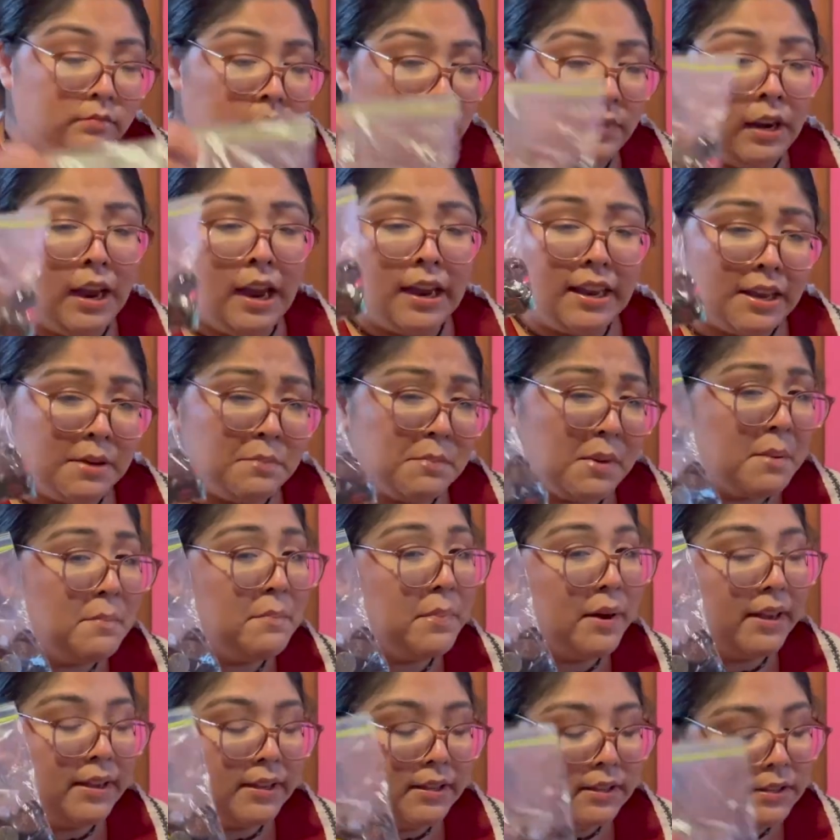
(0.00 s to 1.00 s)
I keep my
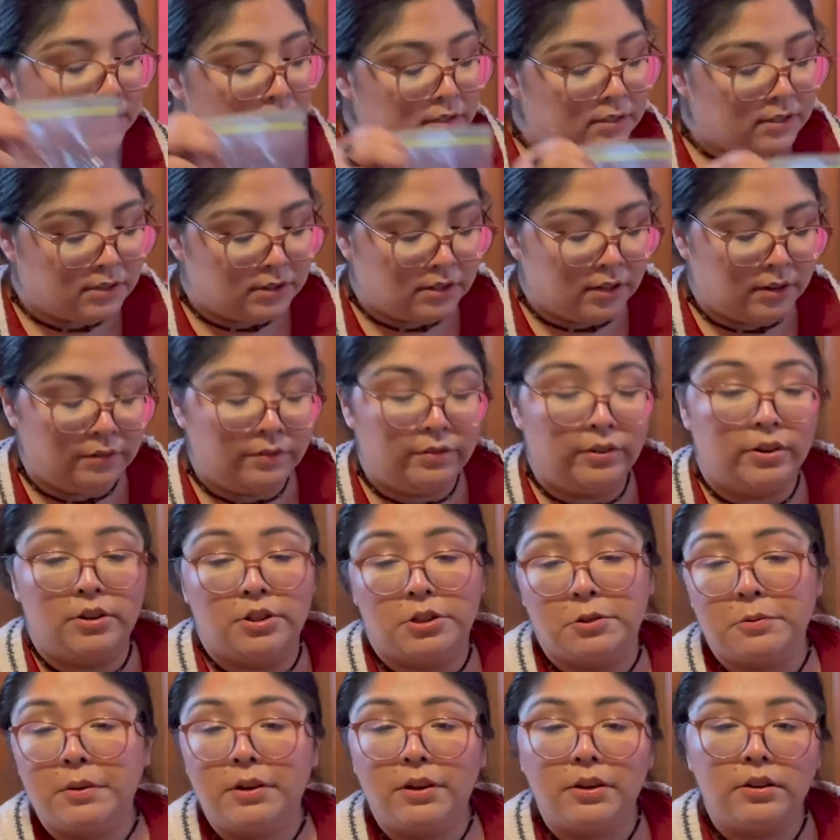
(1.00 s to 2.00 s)
buttons for
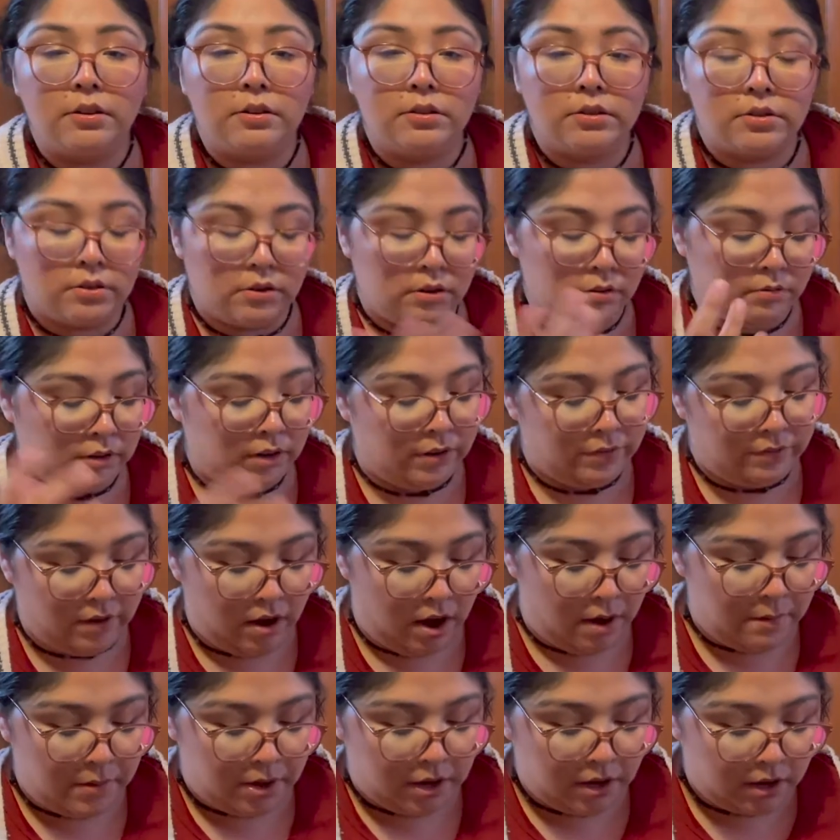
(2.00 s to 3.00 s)
sweaters or whatever I
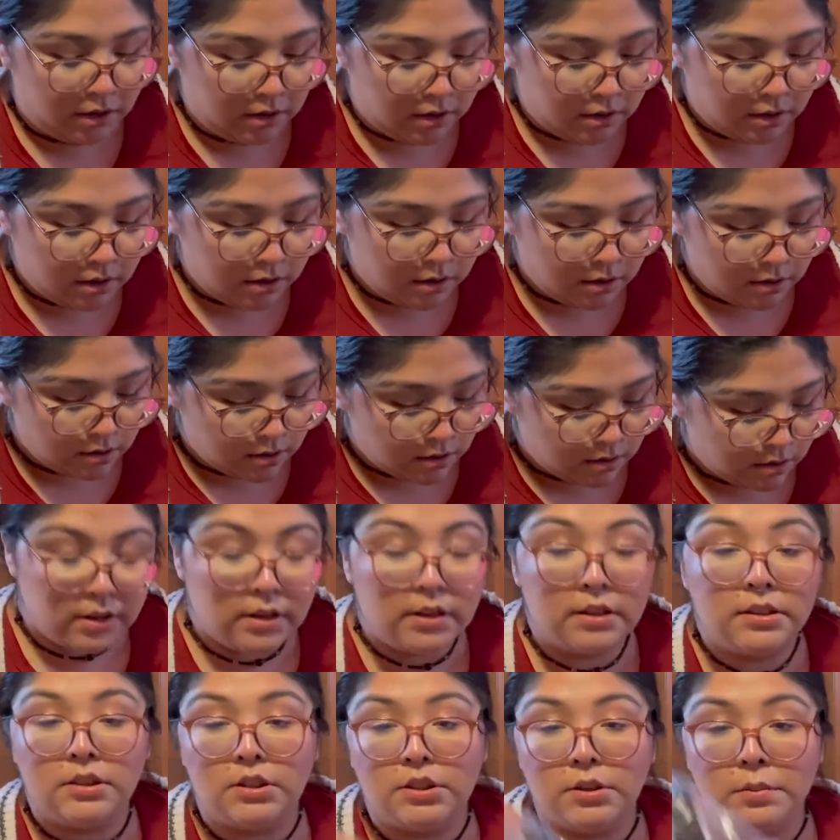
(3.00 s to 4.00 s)
make.
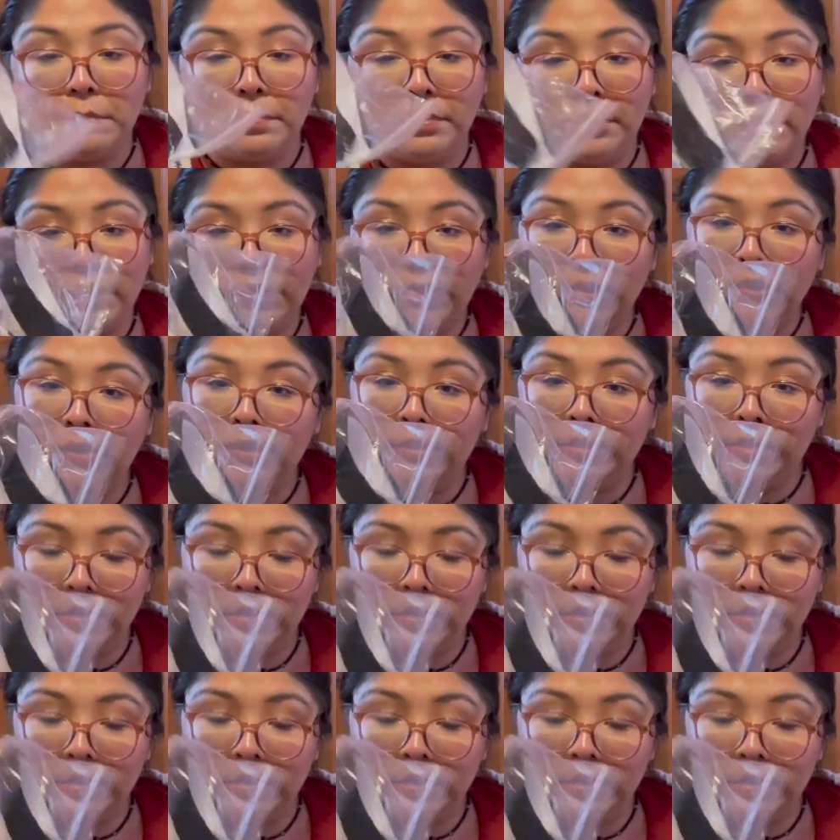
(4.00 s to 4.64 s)
Zippers.